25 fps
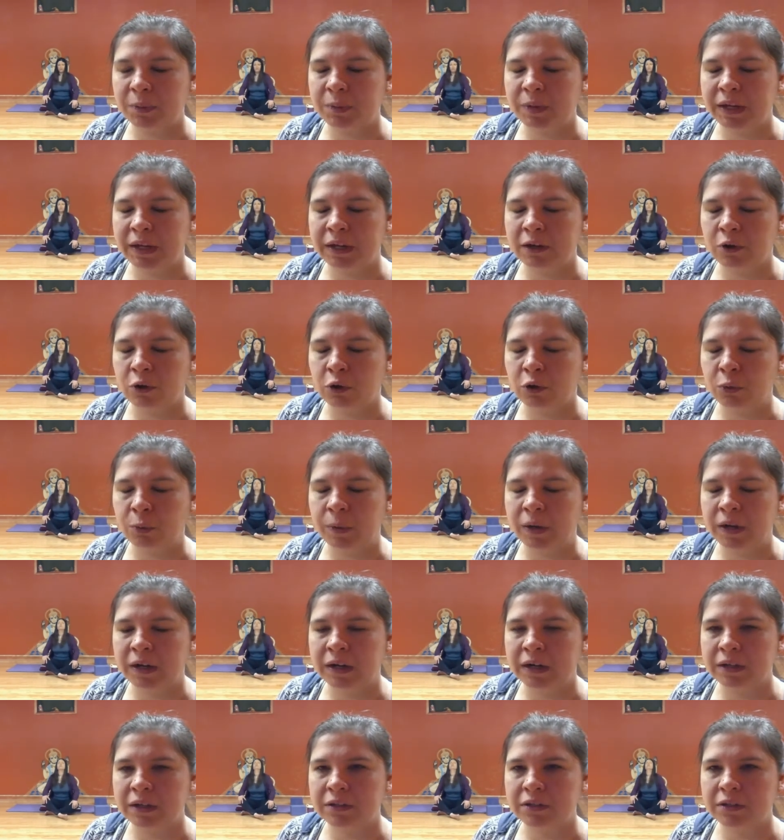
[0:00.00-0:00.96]
being open
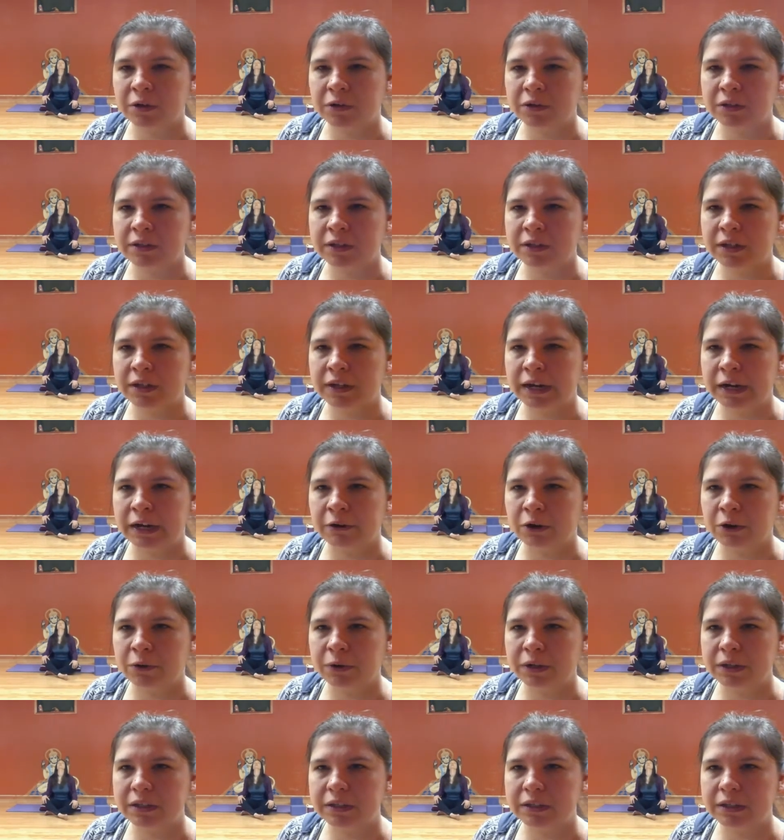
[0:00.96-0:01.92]
and it starts to
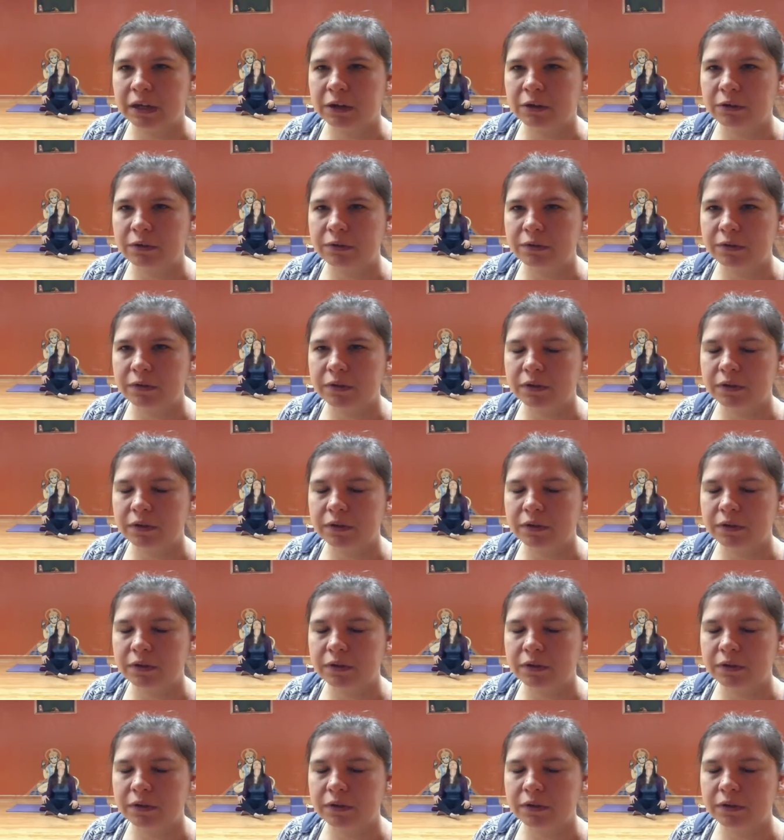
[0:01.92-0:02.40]
narrow itself?